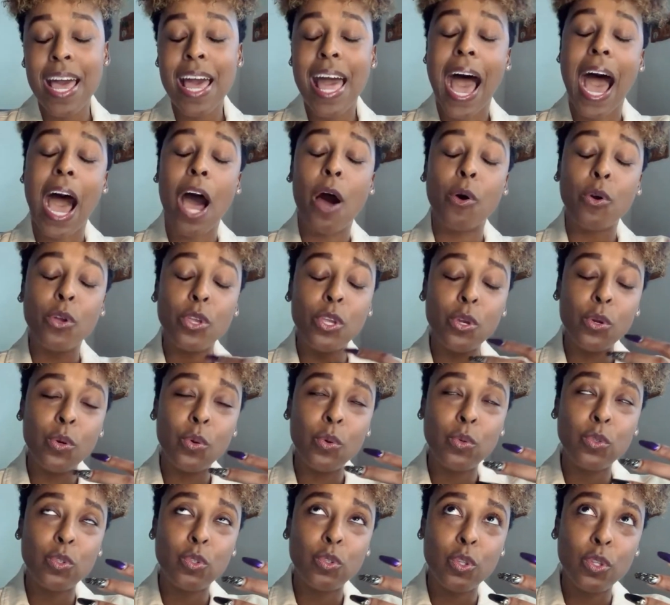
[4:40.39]
How
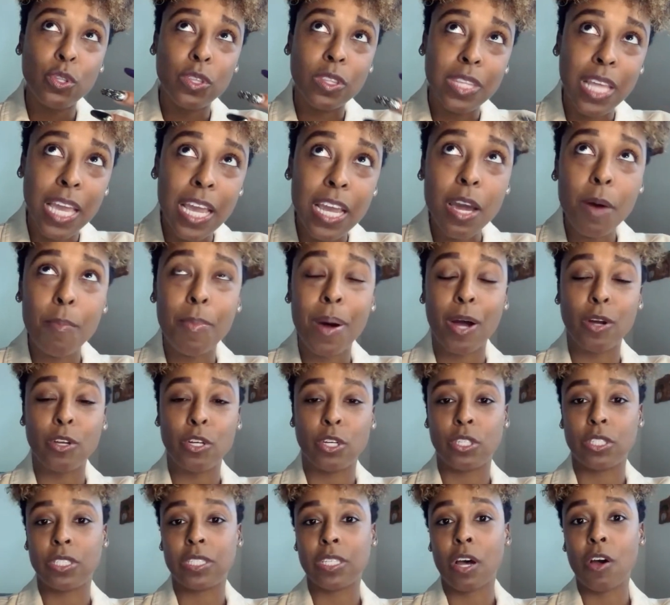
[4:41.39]
you think about
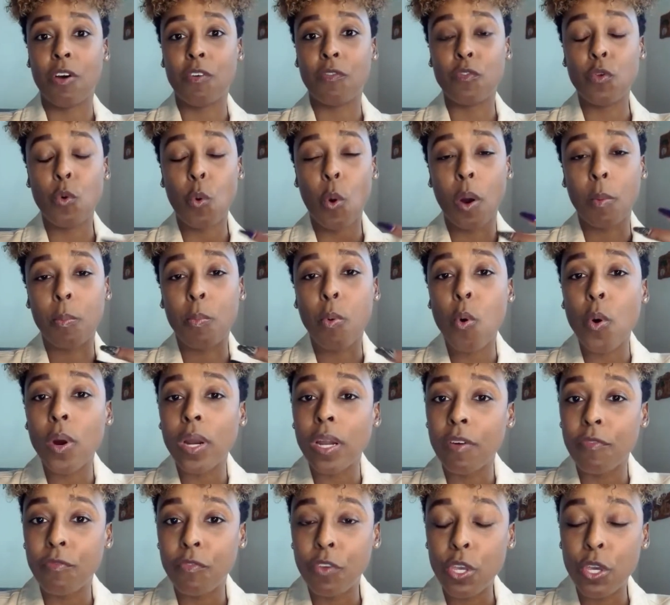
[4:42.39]
yourself, your
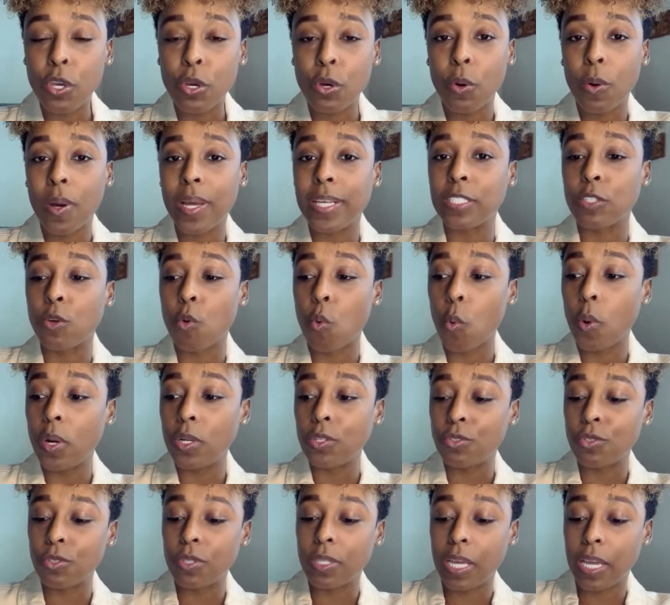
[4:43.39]
point of view is going
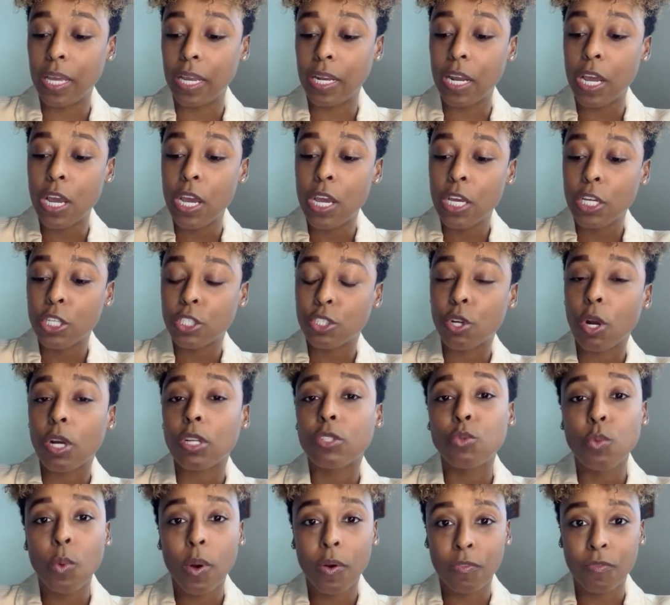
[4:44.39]
to then
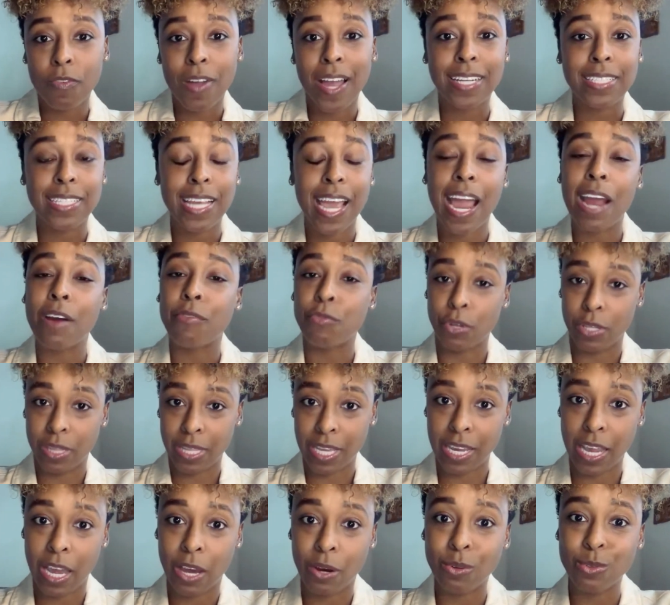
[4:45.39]
start to affect
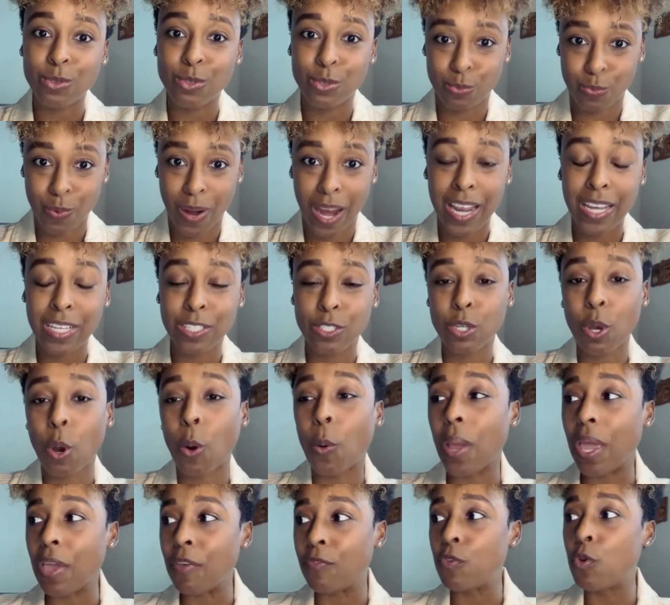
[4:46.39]
everything else, right?
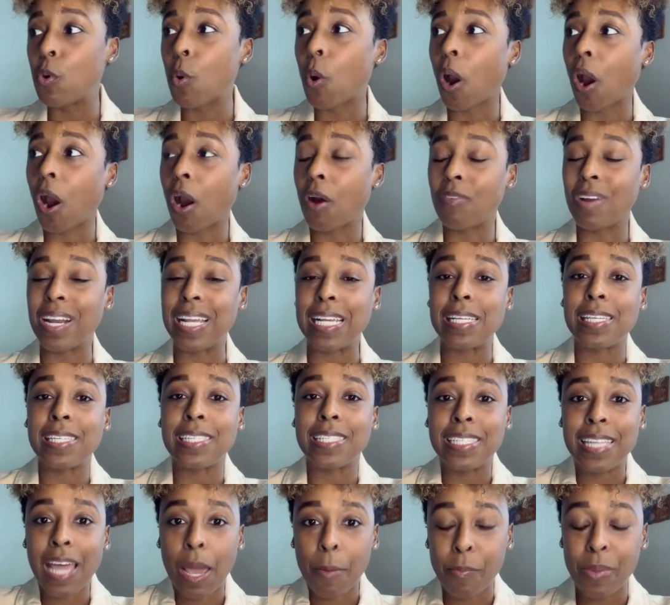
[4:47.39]
So if you're already
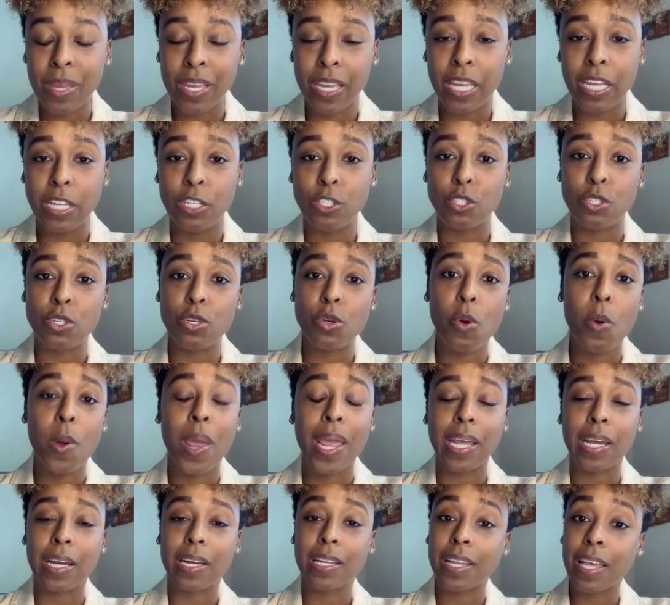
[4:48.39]
stepping into
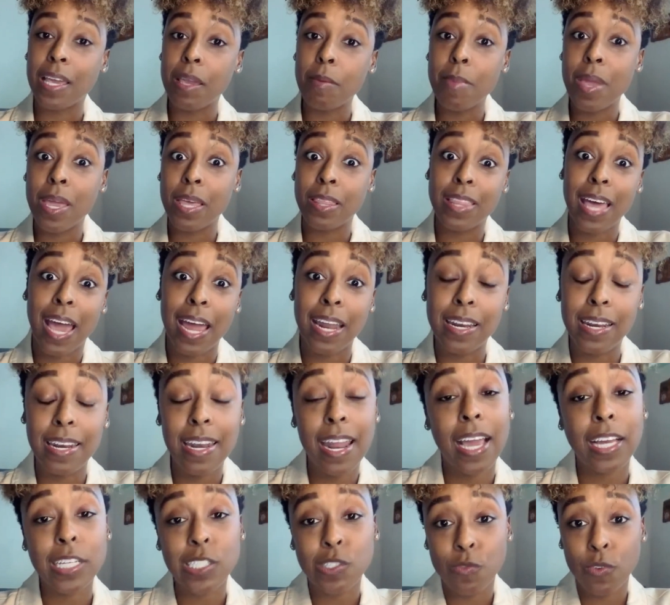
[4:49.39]
and claiming that
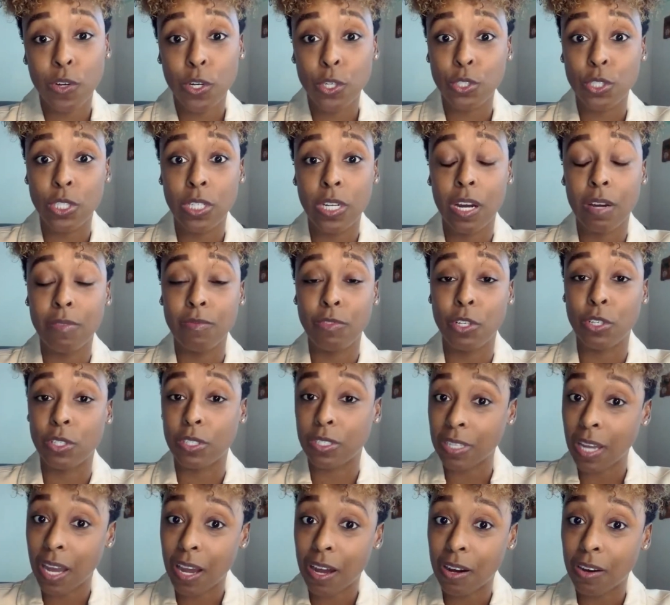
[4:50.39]
next version of
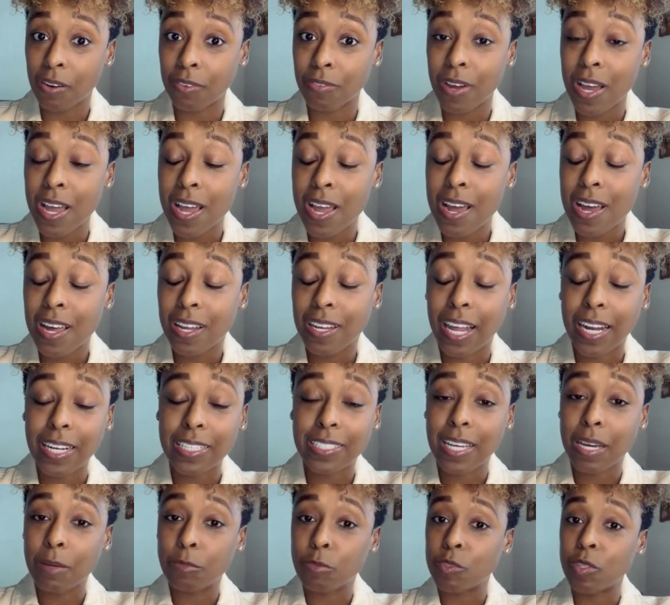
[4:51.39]
yourself, a lot
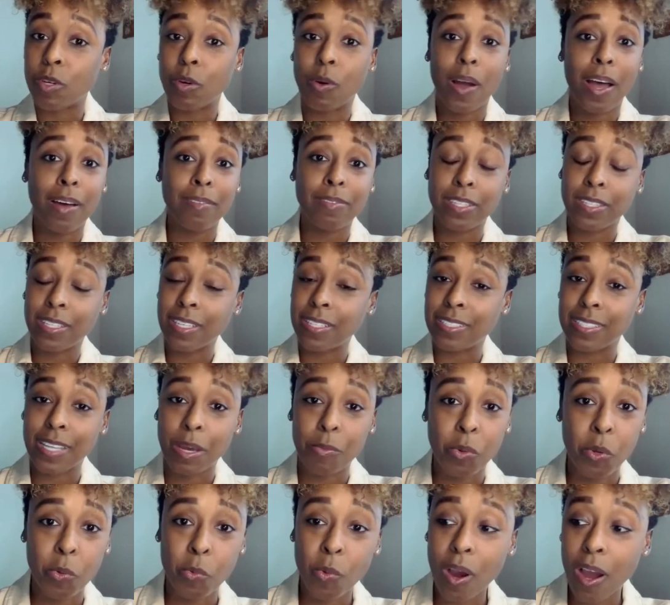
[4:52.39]
of times we don't have the things
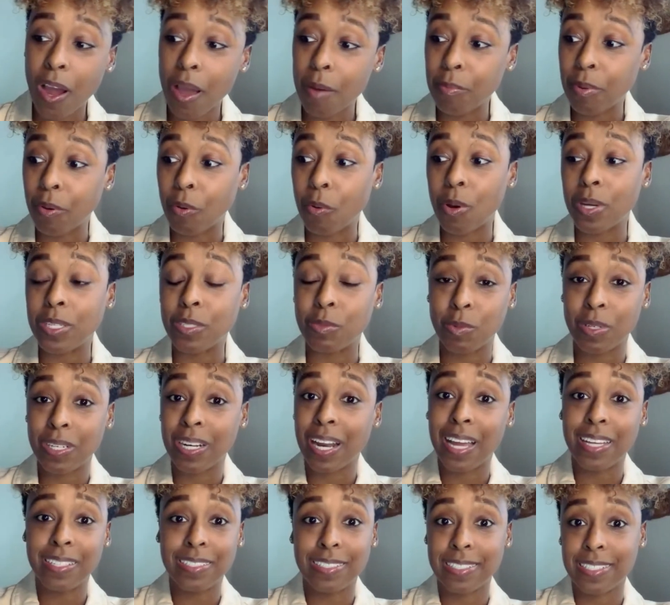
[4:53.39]
that we want because we're
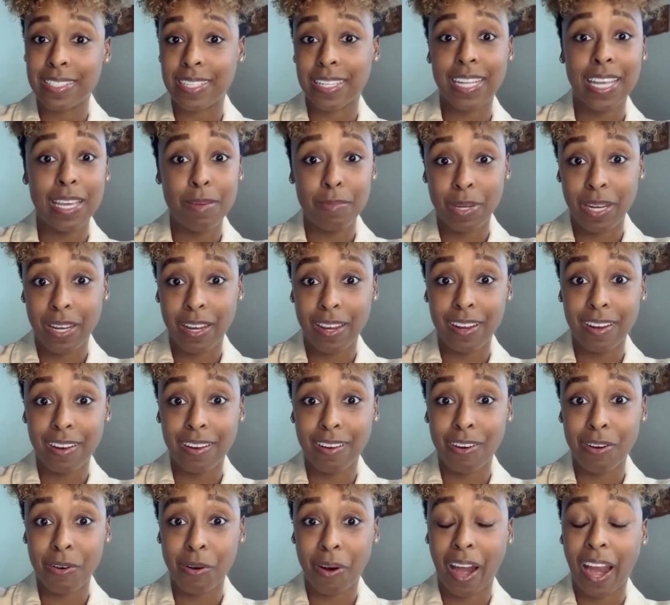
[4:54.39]
not just claiming it,
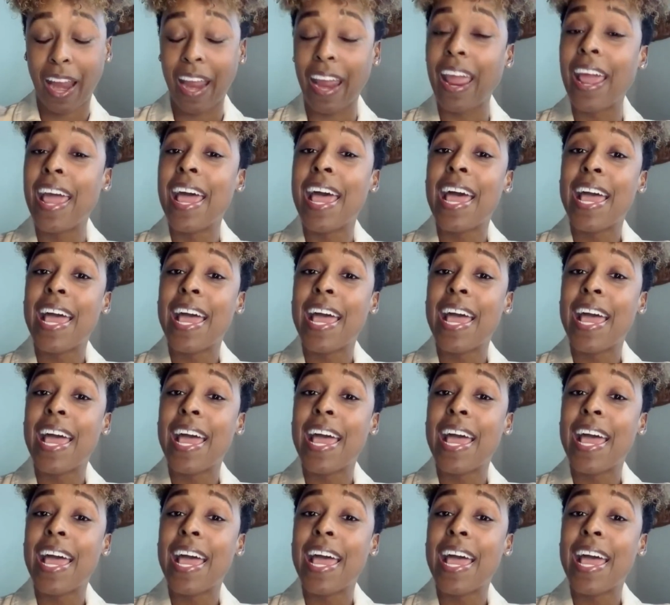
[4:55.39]
all right?